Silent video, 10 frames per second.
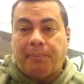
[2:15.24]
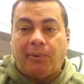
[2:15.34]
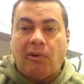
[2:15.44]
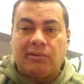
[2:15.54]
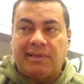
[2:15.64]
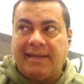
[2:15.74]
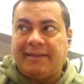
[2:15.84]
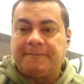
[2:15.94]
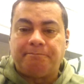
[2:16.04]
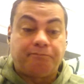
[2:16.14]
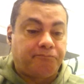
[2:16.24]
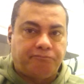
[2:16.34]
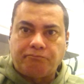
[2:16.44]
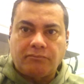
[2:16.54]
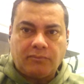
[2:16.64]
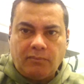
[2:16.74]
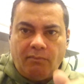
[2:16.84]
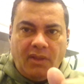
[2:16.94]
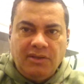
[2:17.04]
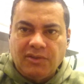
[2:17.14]
protein.
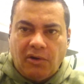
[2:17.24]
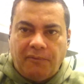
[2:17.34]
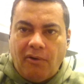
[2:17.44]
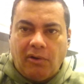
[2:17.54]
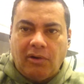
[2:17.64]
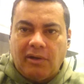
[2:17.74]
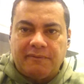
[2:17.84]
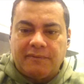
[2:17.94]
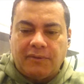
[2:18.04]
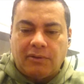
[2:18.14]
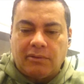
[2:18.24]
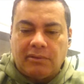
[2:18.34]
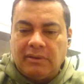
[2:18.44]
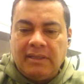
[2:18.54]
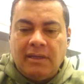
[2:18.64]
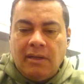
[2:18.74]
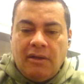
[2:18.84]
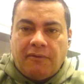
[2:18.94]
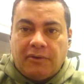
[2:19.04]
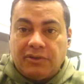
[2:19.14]
So for all of
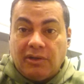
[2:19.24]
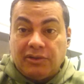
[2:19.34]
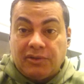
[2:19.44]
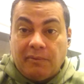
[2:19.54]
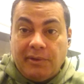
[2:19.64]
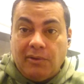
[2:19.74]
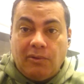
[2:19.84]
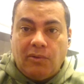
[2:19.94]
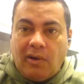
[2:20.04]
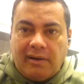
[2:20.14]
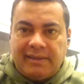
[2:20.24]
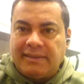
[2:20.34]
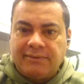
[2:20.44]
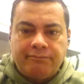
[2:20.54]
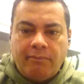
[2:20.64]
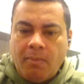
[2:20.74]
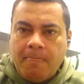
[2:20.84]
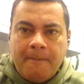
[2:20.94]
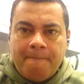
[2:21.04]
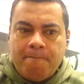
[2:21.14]
for those of you who are
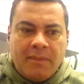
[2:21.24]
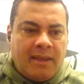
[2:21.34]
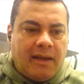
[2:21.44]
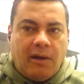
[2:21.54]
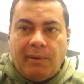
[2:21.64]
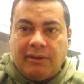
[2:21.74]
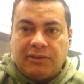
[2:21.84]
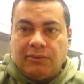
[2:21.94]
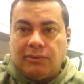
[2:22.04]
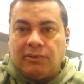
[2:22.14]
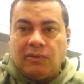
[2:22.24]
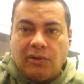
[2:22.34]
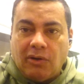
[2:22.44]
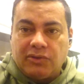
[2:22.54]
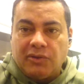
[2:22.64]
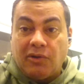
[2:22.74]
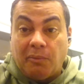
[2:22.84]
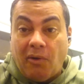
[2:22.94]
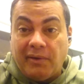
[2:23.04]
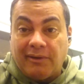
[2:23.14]
about to go to your
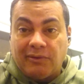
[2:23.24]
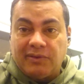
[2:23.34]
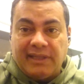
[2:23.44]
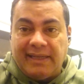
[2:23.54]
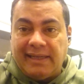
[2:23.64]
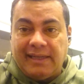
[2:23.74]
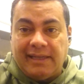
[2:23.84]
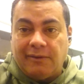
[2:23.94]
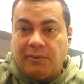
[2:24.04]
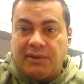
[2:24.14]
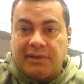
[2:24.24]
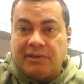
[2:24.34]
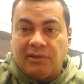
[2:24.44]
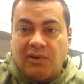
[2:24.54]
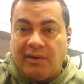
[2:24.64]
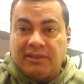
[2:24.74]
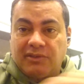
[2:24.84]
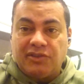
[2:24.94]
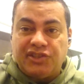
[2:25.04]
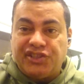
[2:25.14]
morning routine, whether you're going
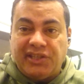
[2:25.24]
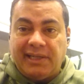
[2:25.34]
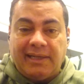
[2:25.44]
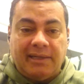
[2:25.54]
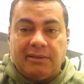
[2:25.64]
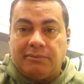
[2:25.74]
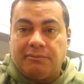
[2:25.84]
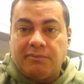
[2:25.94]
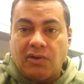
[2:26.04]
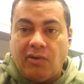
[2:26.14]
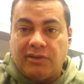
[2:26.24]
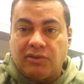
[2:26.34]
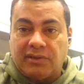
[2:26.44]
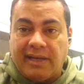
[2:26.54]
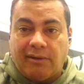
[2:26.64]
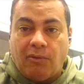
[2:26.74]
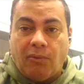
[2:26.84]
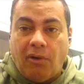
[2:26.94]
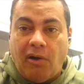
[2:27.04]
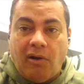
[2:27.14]
to the gym, going to take a
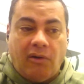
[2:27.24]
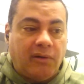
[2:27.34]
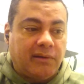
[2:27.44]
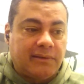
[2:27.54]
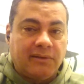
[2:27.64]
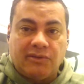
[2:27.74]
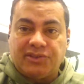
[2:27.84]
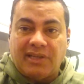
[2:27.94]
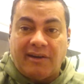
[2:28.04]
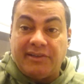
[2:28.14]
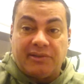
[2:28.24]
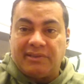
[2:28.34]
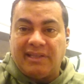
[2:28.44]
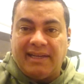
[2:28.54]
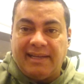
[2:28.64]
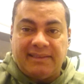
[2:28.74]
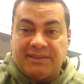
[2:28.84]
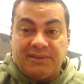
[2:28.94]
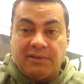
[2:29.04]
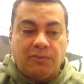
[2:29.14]
walk, start your day, this
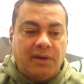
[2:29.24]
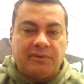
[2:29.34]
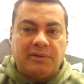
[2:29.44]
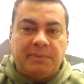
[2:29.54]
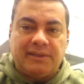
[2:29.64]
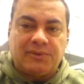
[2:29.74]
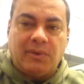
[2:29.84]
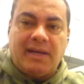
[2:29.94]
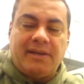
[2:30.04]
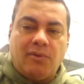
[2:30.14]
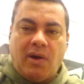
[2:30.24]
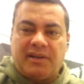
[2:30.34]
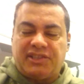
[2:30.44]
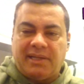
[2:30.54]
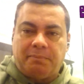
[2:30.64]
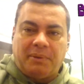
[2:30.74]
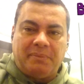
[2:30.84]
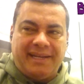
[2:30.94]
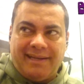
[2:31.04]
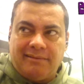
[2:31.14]
is one of the best ways. You want to skip a
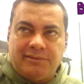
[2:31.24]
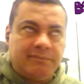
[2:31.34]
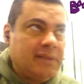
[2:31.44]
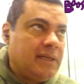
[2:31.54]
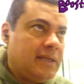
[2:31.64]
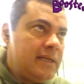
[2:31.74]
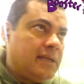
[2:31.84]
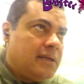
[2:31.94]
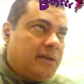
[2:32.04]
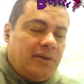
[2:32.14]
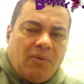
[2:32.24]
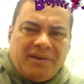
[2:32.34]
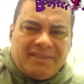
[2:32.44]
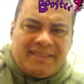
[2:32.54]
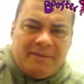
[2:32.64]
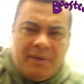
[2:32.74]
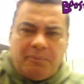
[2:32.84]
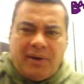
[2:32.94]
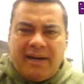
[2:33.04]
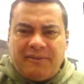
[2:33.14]
meal, you want to skip a
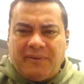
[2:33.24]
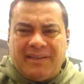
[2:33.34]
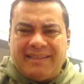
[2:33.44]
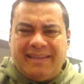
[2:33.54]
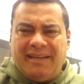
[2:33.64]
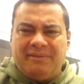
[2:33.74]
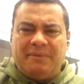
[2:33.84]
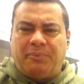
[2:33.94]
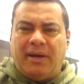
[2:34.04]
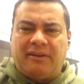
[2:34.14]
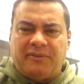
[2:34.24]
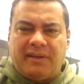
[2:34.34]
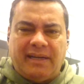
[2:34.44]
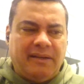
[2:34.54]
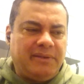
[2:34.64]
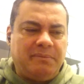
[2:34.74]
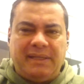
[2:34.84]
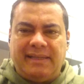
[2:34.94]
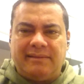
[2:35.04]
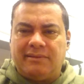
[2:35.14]
breakfast, a heavy breakfast, a heavy
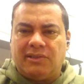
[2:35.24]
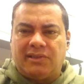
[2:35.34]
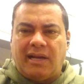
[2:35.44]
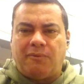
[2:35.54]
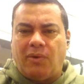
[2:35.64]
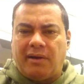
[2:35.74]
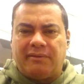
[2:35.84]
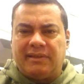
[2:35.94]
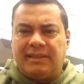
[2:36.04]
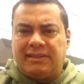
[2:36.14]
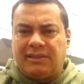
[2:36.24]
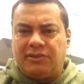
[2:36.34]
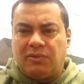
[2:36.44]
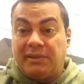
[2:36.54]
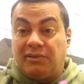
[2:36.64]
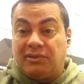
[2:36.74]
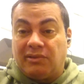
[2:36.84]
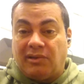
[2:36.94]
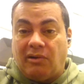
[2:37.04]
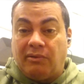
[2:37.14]
meal, just have one of these and you'll be good
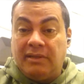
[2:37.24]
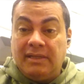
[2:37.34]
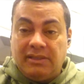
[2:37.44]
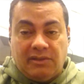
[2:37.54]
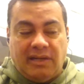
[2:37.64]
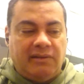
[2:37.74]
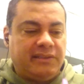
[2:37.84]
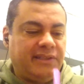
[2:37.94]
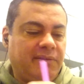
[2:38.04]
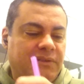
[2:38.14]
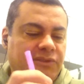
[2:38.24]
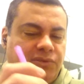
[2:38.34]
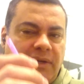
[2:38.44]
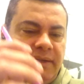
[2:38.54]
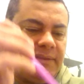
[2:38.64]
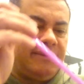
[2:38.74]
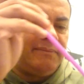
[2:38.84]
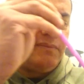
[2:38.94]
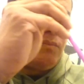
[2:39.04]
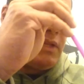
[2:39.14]
to go. So now let's give it a try
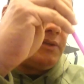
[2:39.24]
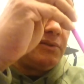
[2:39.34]
and let you